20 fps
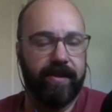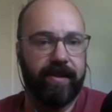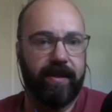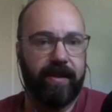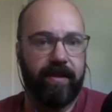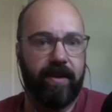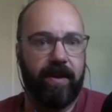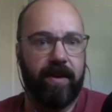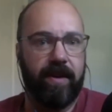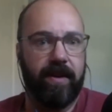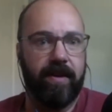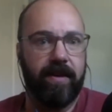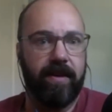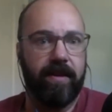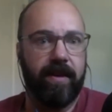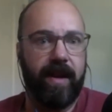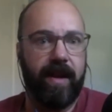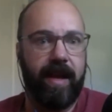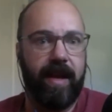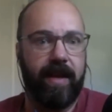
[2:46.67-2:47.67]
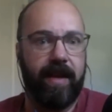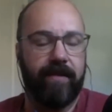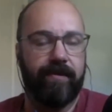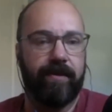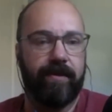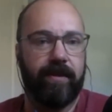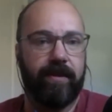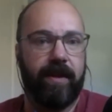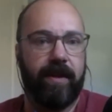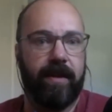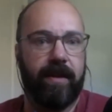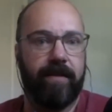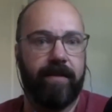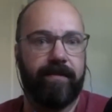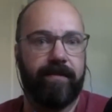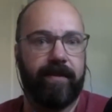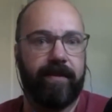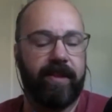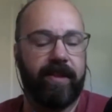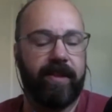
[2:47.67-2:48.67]
There are a handful
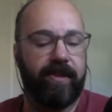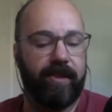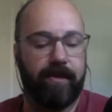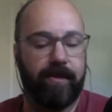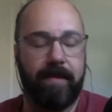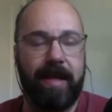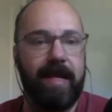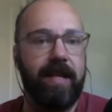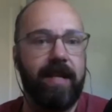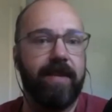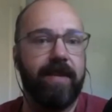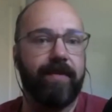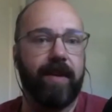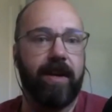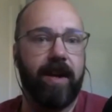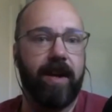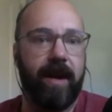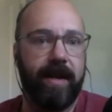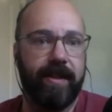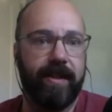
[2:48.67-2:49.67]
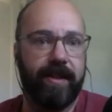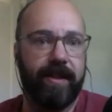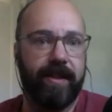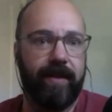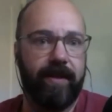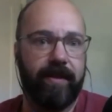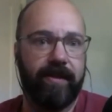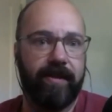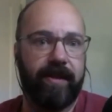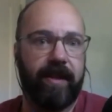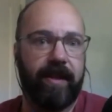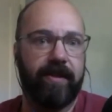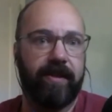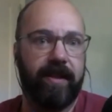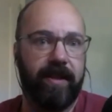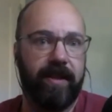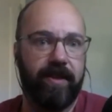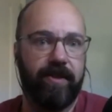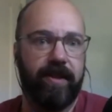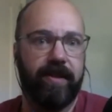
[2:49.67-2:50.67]
of, because there's many different kinds of intersex
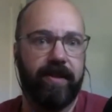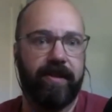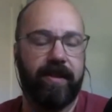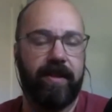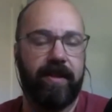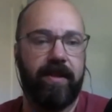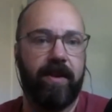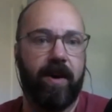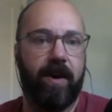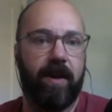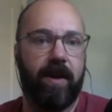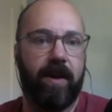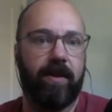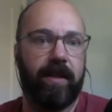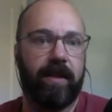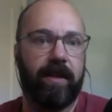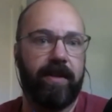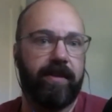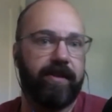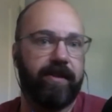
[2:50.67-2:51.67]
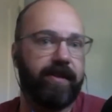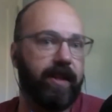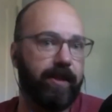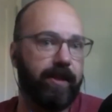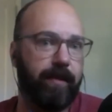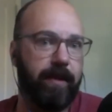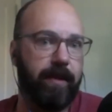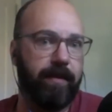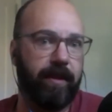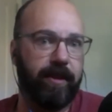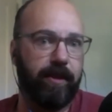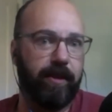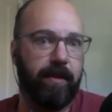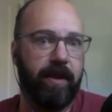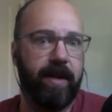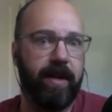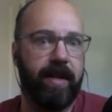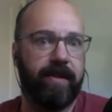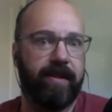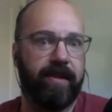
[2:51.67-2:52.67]
conditions, and not all intersex people
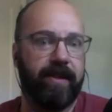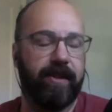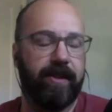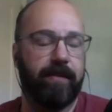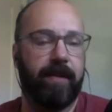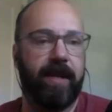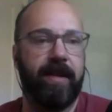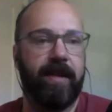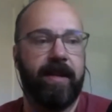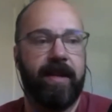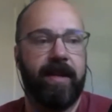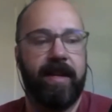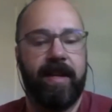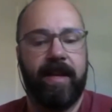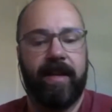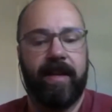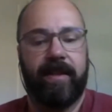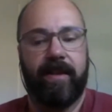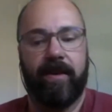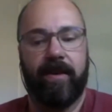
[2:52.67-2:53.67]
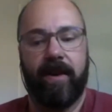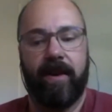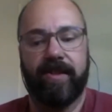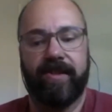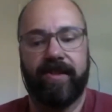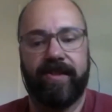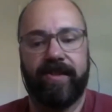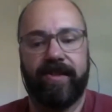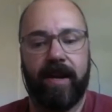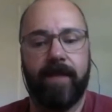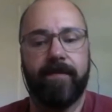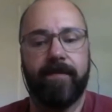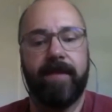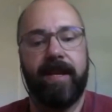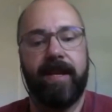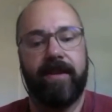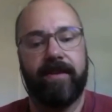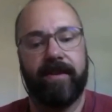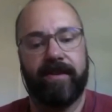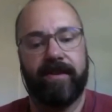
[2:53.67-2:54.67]
experience this, but there are some
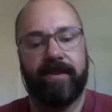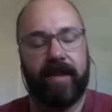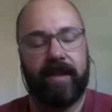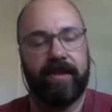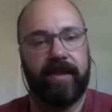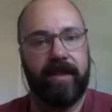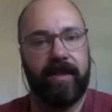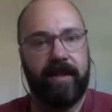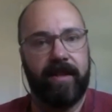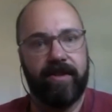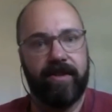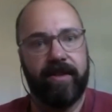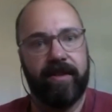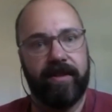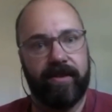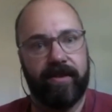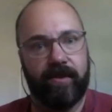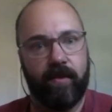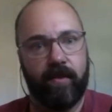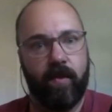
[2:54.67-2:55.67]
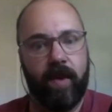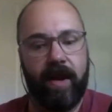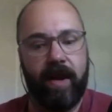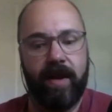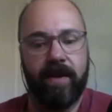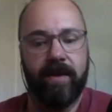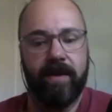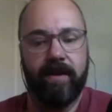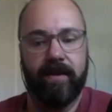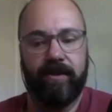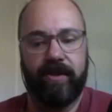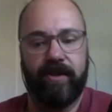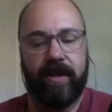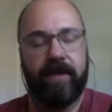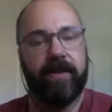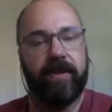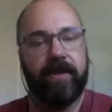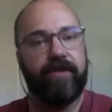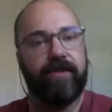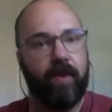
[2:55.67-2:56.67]
intersex conditions where
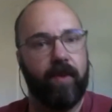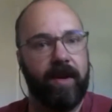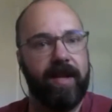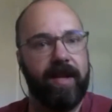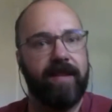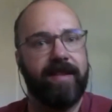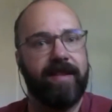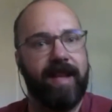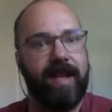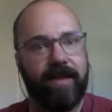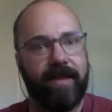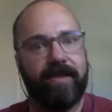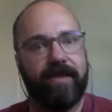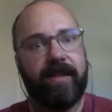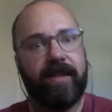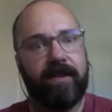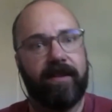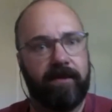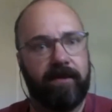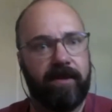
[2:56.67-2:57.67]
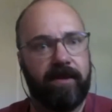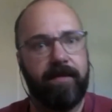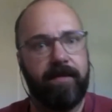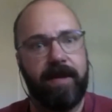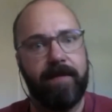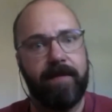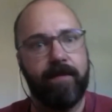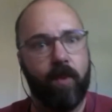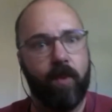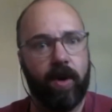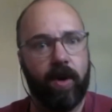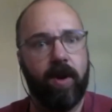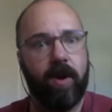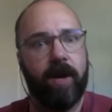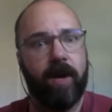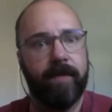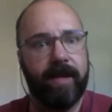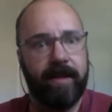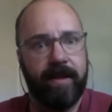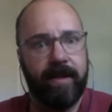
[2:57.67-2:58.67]
gender dysphoria tends to be more common.